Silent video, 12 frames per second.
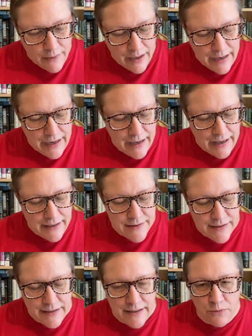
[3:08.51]

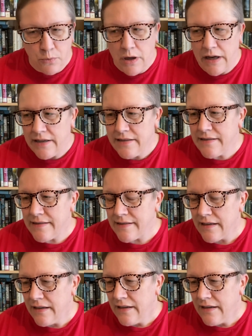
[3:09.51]
and it was